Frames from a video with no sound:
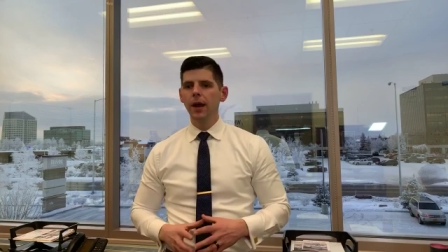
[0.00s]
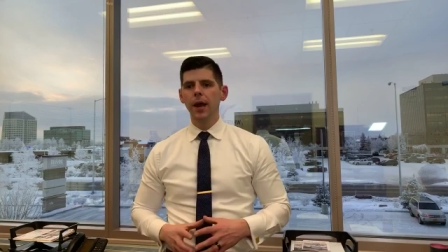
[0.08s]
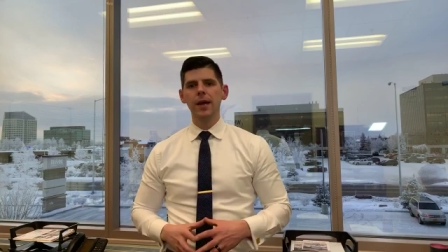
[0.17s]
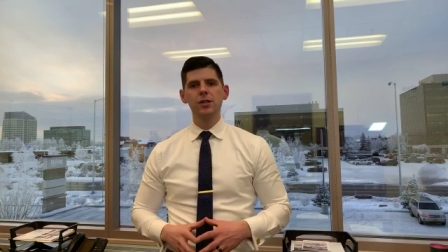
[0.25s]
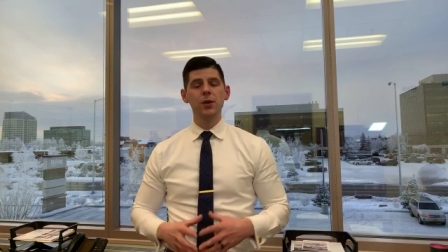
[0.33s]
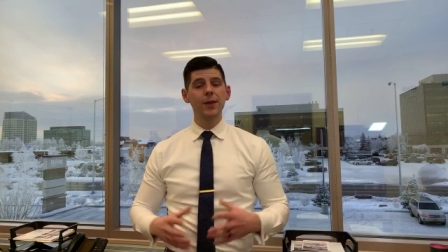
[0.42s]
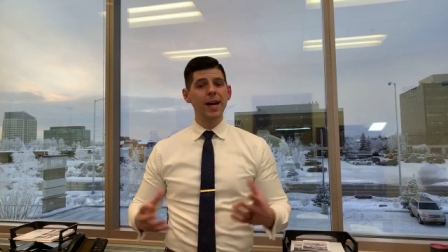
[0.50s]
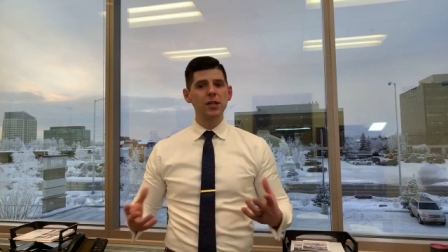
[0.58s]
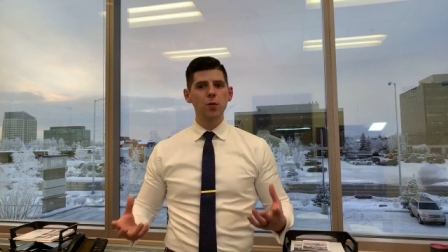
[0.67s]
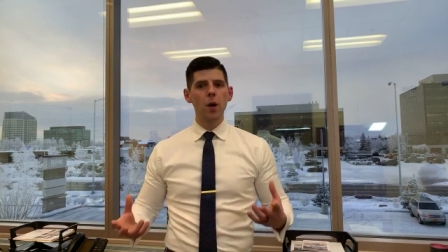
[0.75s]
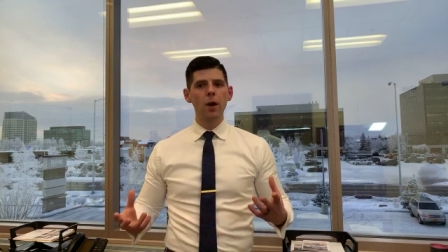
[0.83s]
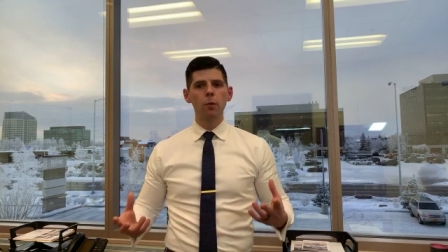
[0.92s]
And so
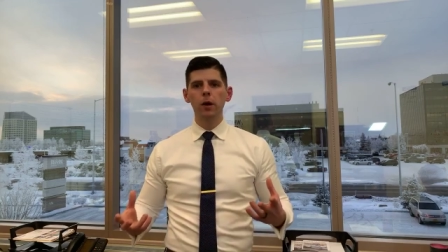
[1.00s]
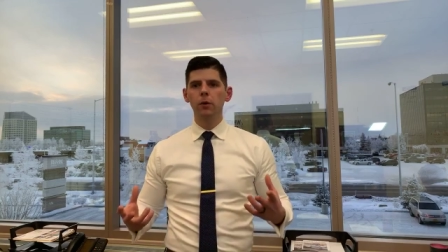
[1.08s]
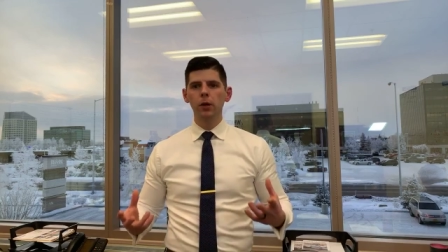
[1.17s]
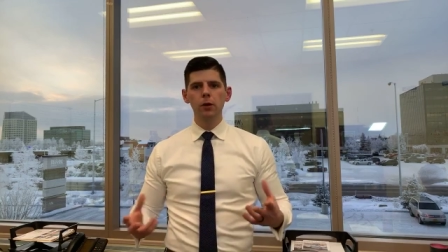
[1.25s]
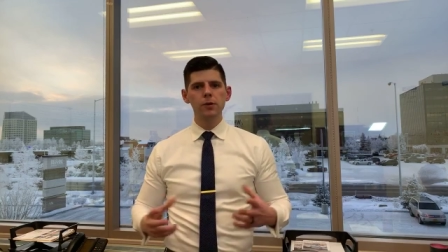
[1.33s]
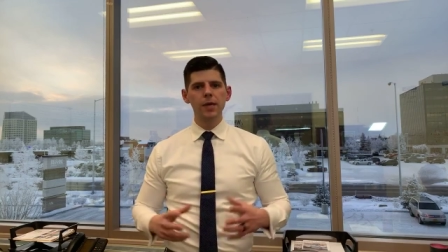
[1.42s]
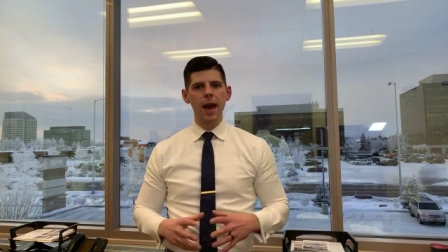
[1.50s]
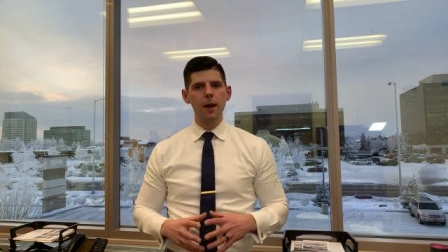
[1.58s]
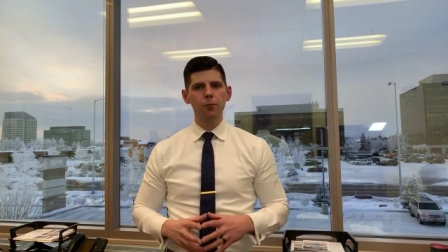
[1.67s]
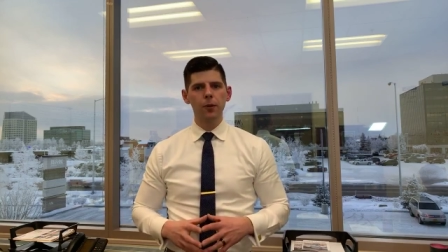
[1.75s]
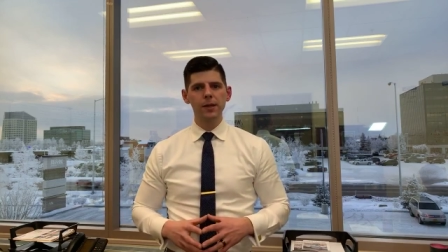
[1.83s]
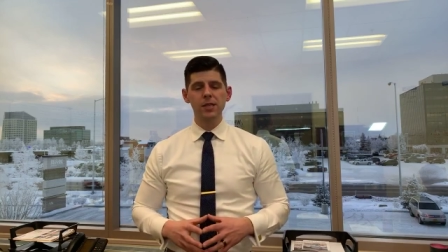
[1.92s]
that's why we don't use
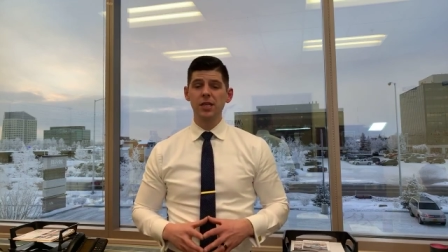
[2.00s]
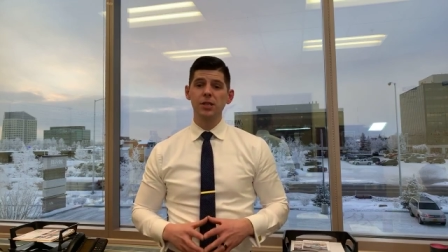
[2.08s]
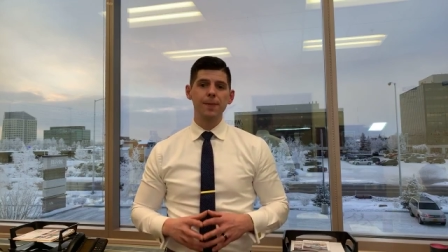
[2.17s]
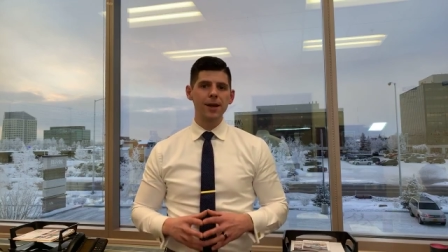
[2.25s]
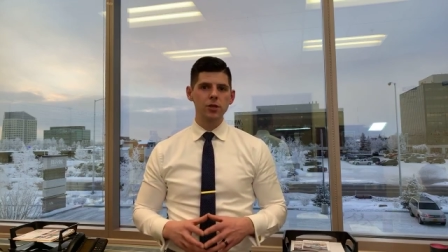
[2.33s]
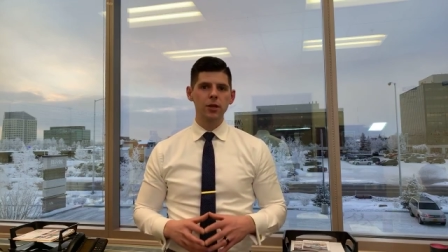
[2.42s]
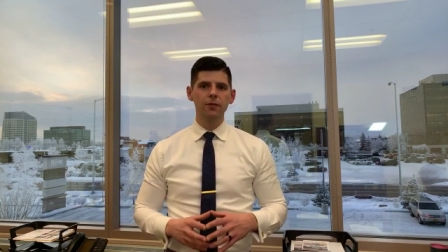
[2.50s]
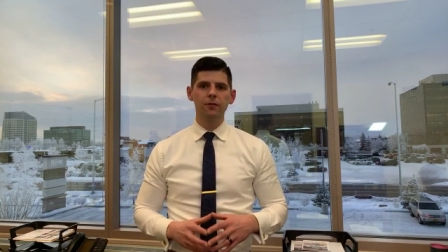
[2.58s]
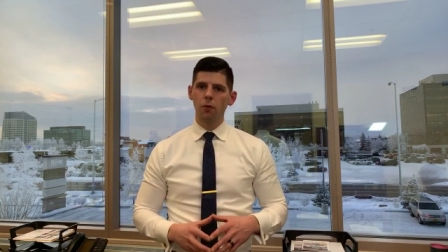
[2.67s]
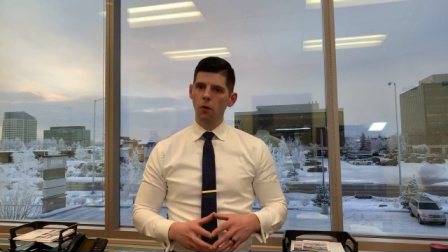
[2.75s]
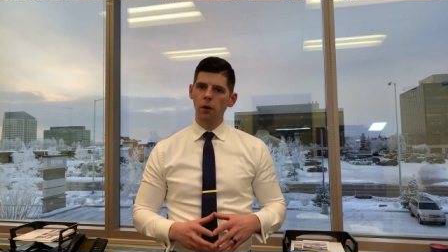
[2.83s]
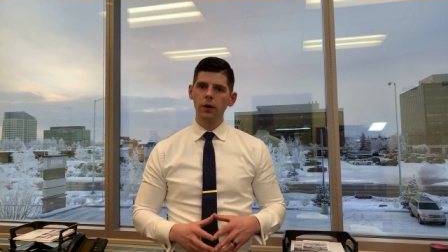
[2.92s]
cap rates, especially
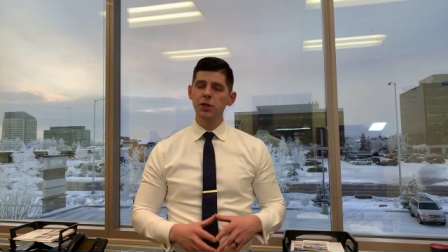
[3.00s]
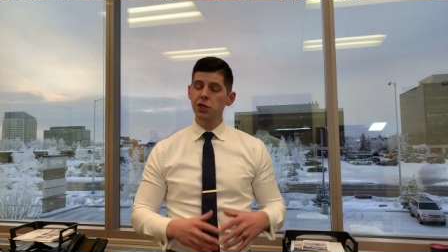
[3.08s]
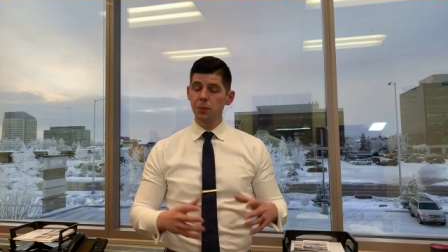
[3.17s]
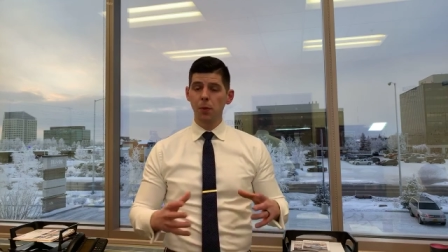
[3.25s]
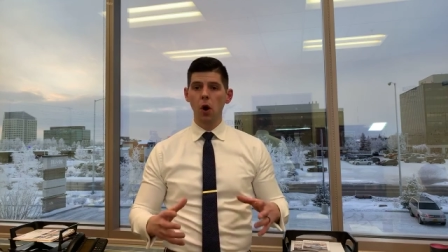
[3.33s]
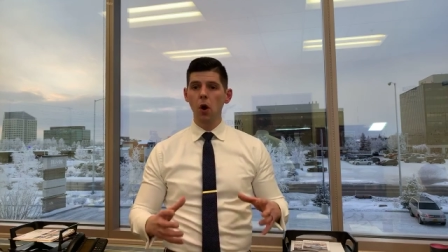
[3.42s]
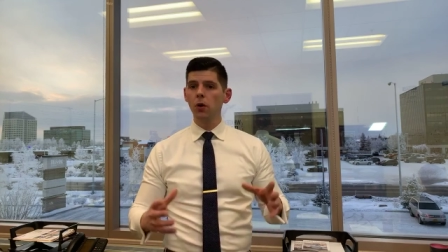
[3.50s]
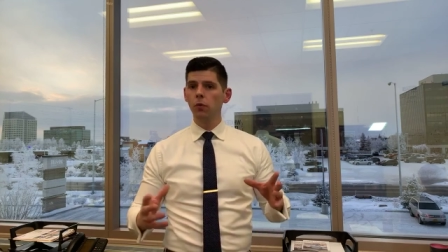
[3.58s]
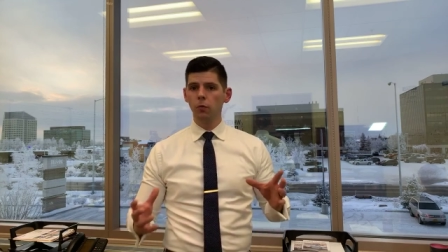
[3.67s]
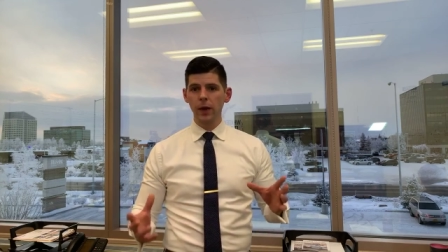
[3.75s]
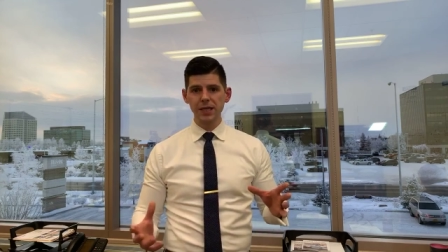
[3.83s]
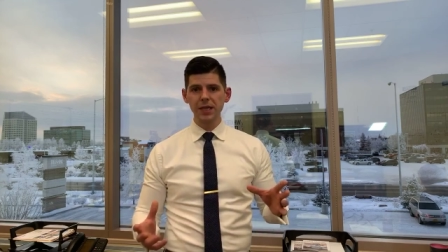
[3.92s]
for small
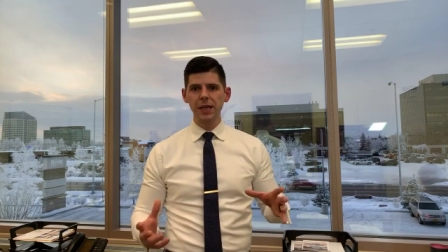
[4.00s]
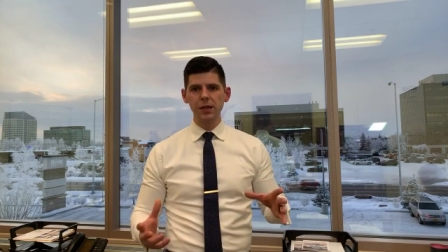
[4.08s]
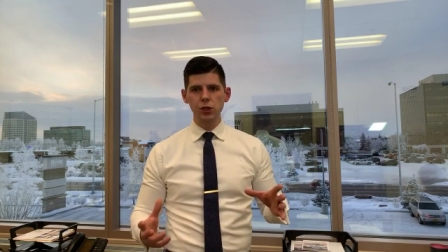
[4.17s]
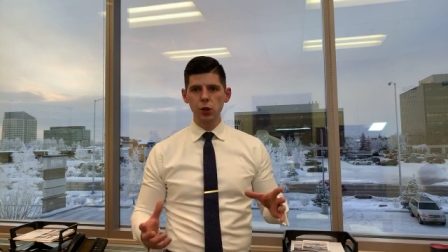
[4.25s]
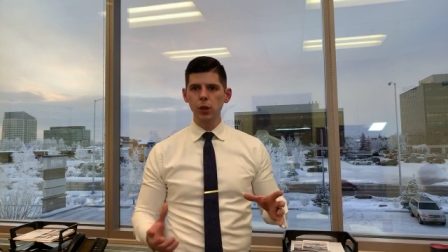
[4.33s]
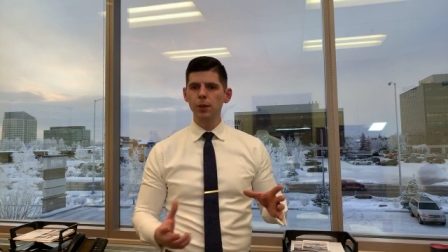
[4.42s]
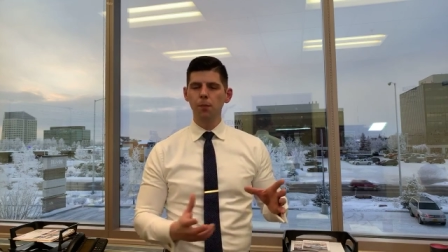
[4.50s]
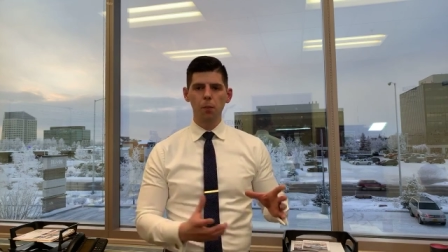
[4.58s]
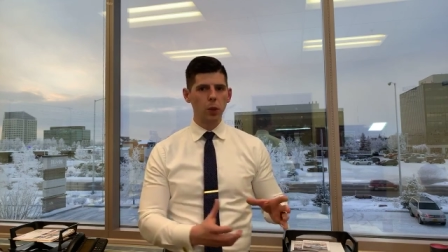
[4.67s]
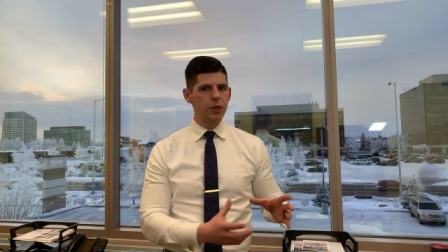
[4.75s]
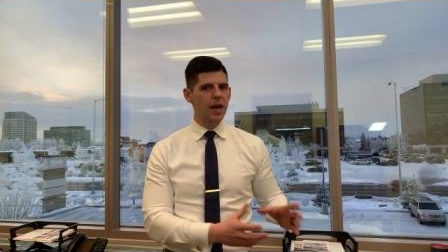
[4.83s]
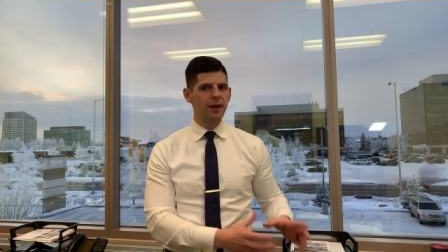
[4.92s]
residential
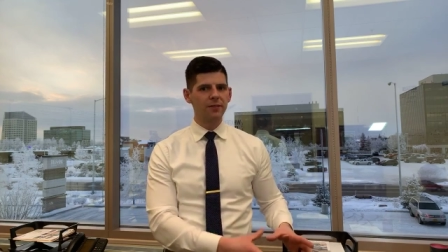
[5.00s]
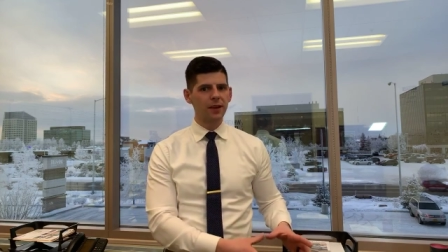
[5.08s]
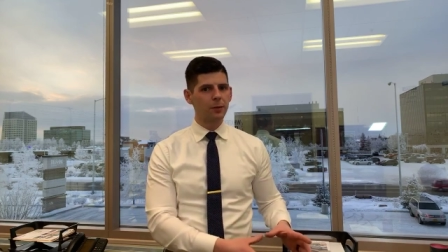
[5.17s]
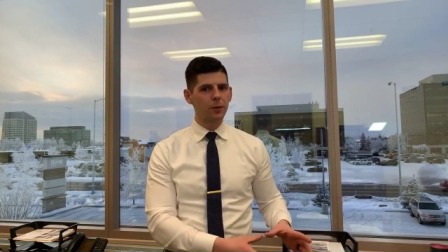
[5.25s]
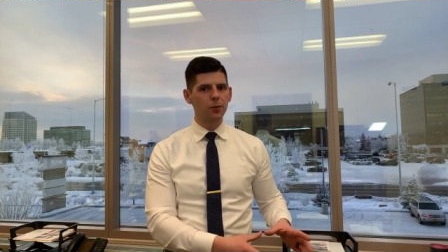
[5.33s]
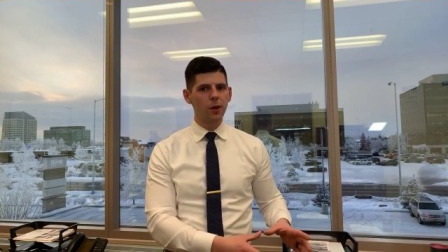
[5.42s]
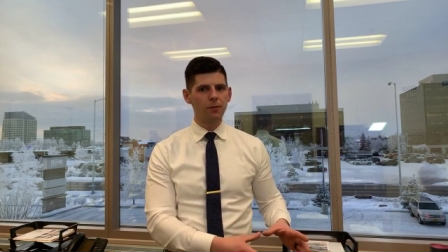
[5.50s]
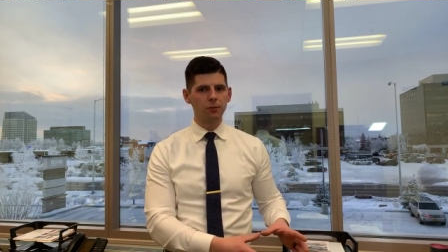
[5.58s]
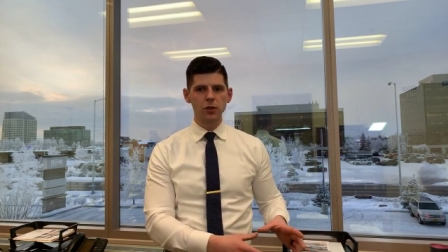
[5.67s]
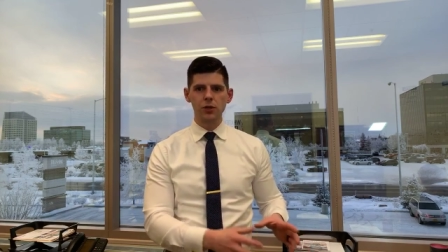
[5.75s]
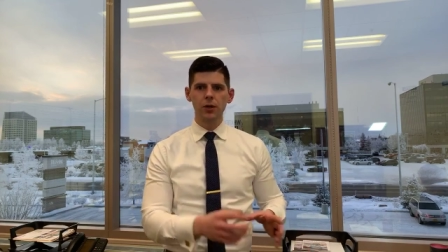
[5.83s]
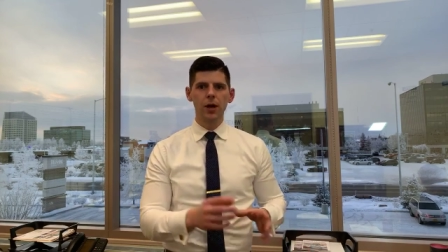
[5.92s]
multifamily
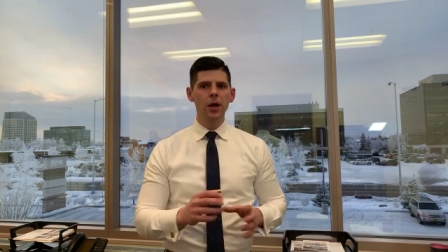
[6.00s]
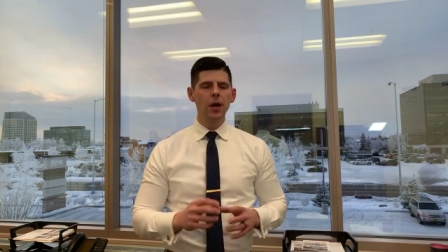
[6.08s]
properties.